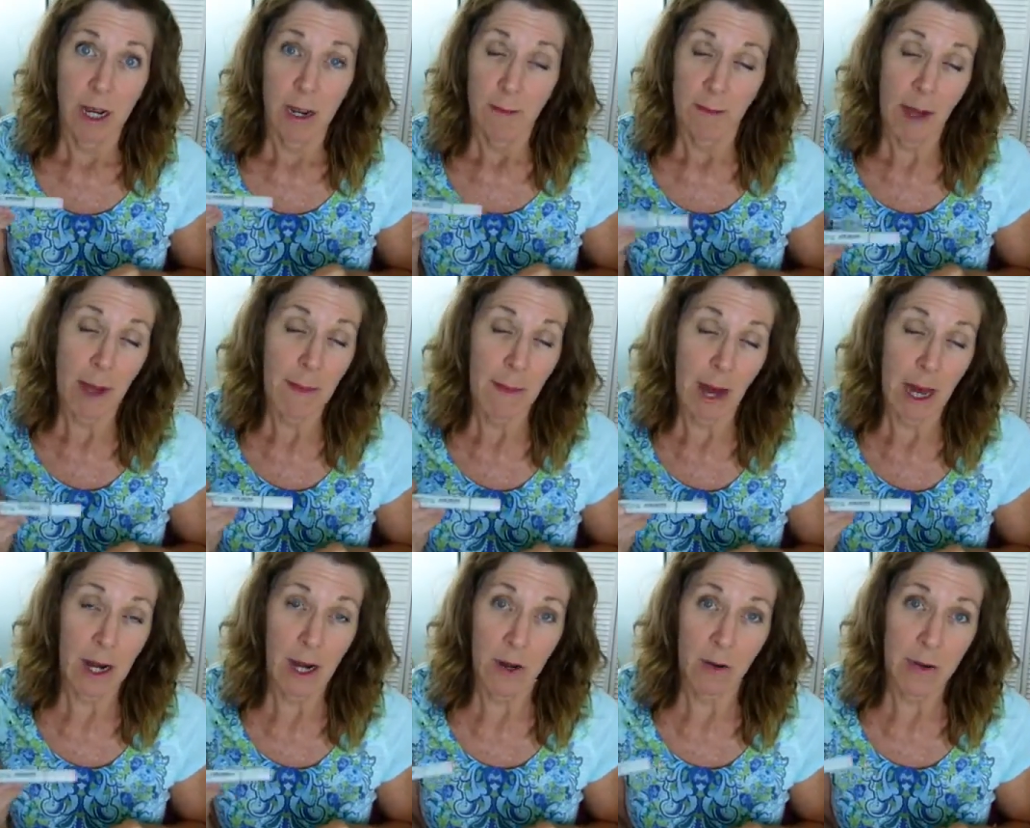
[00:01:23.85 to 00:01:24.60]
My
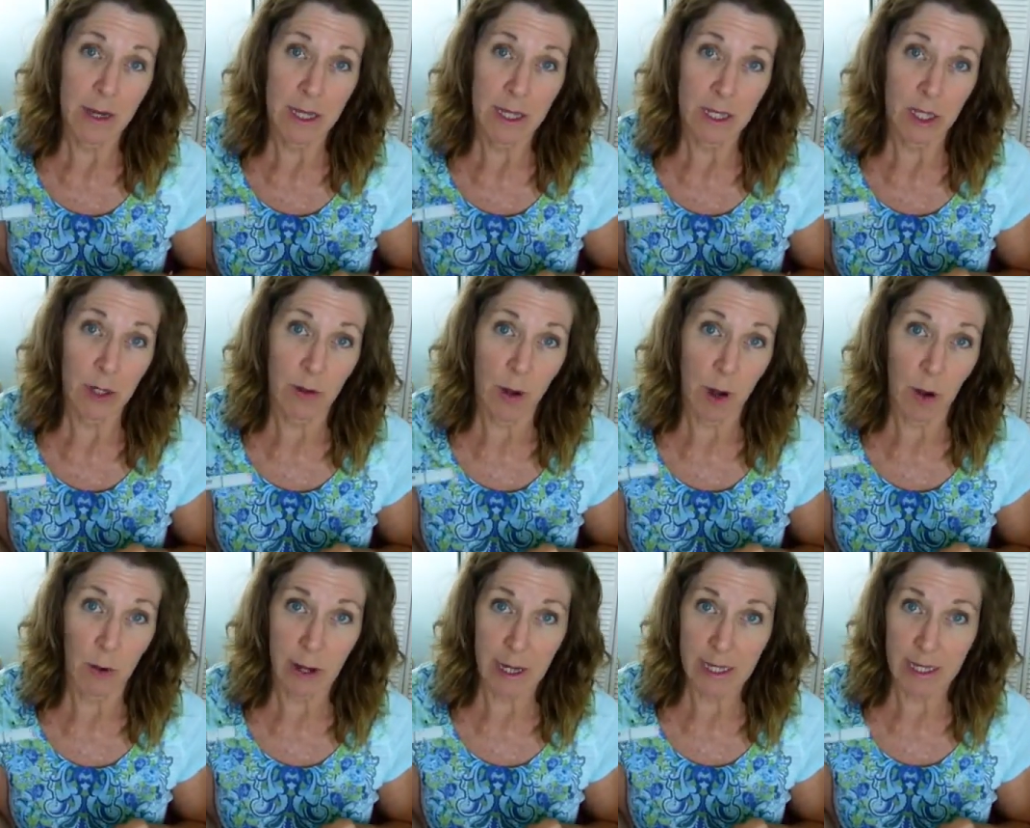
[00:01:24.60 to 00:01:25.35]
motto is you
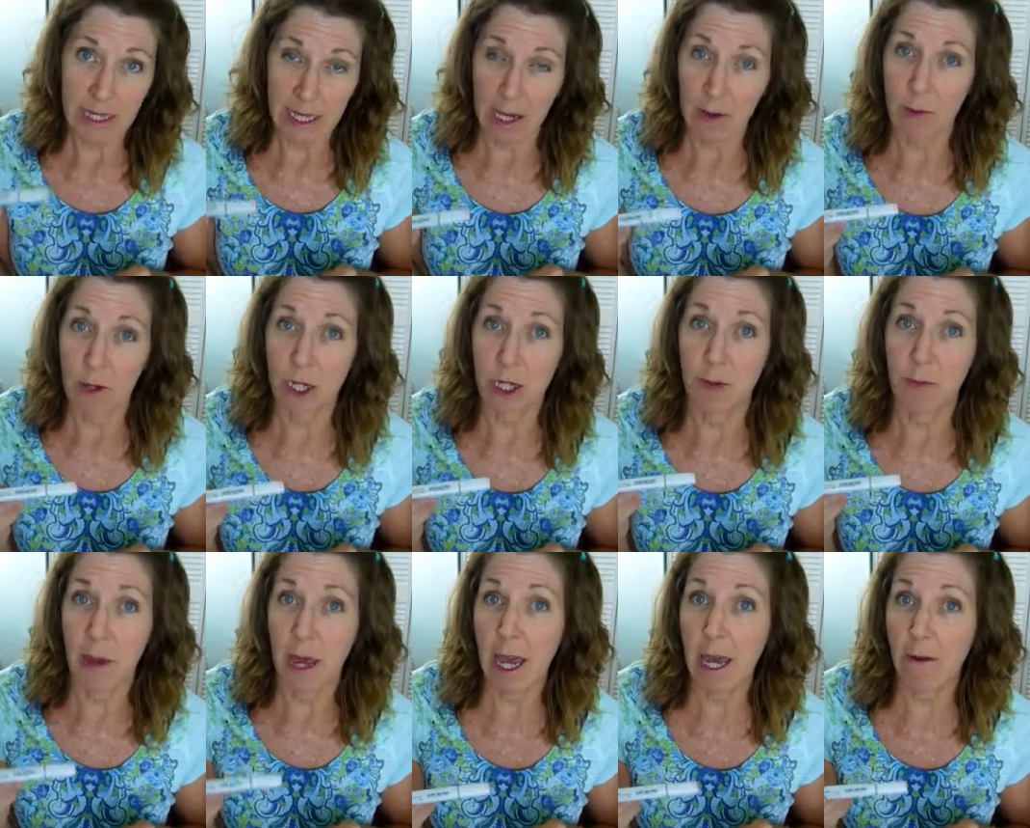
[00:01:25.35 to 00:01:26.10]
always get what you
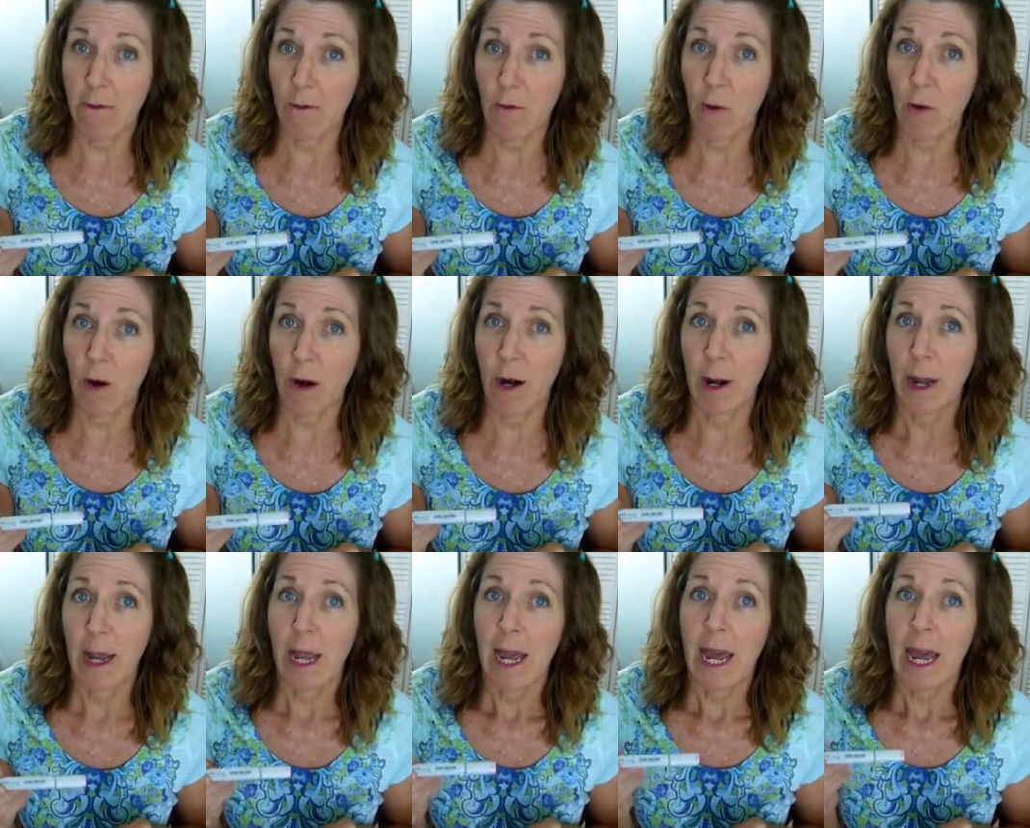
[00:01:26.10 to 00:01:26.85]
pay for,
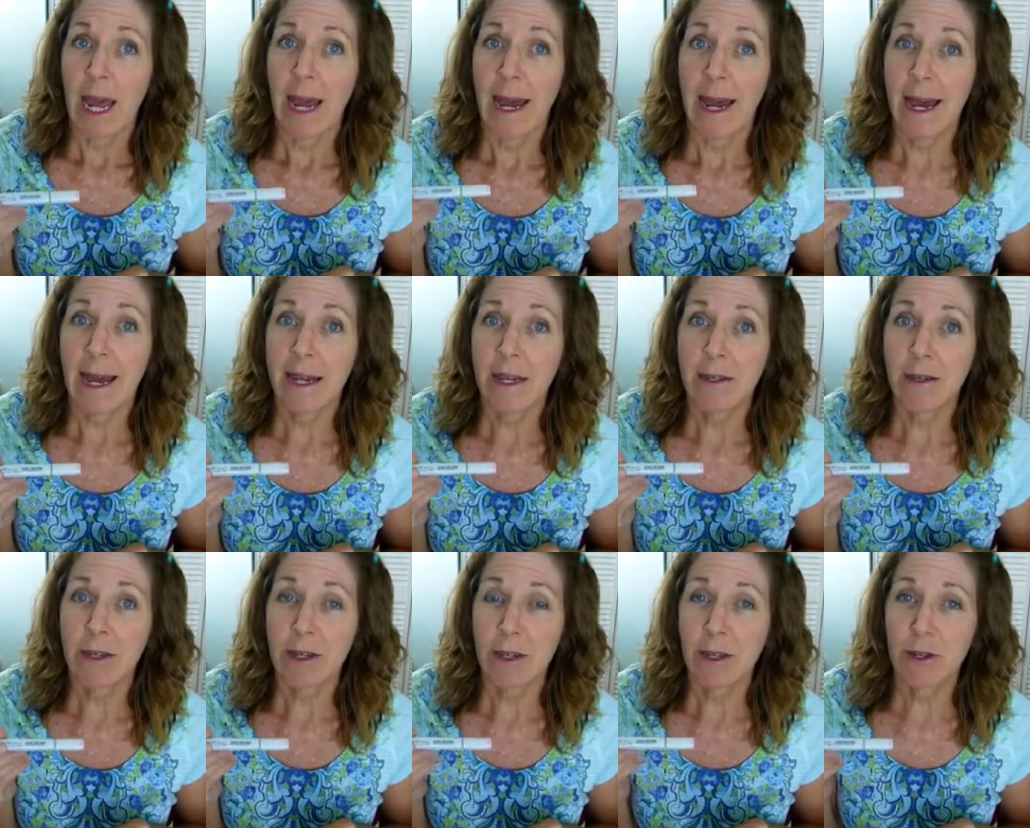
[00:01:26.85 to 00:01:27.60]

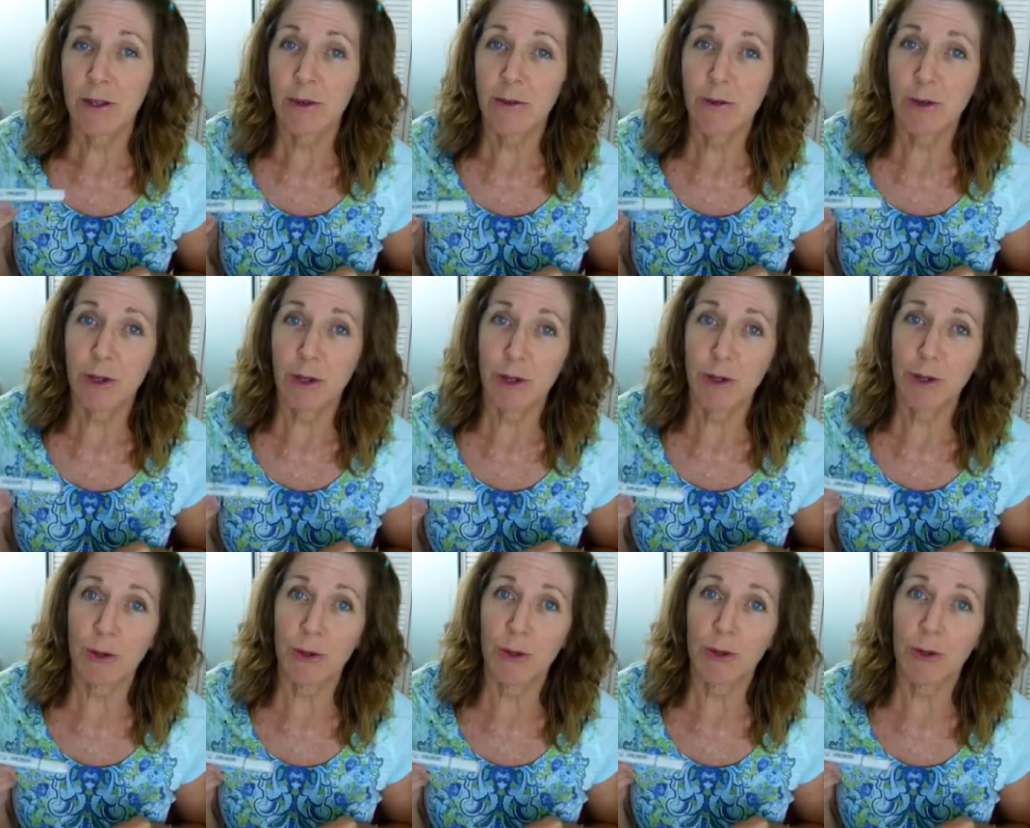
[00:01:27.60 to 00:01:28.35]
and you
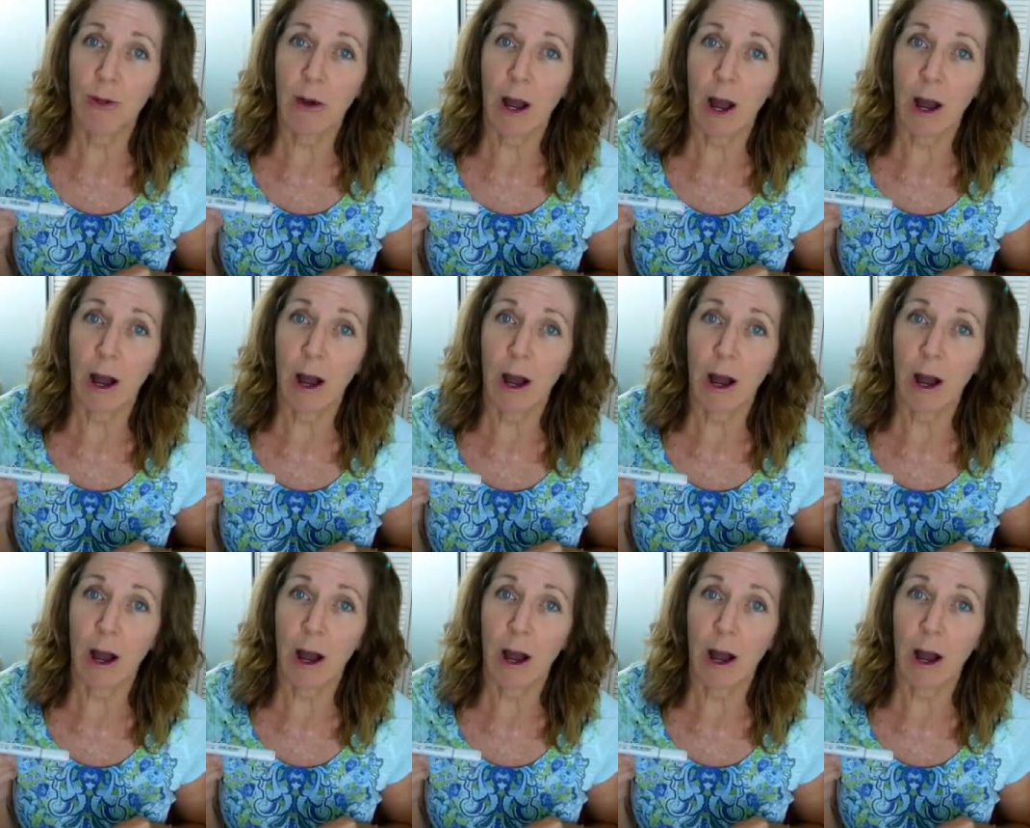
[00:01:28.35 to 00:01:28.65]
do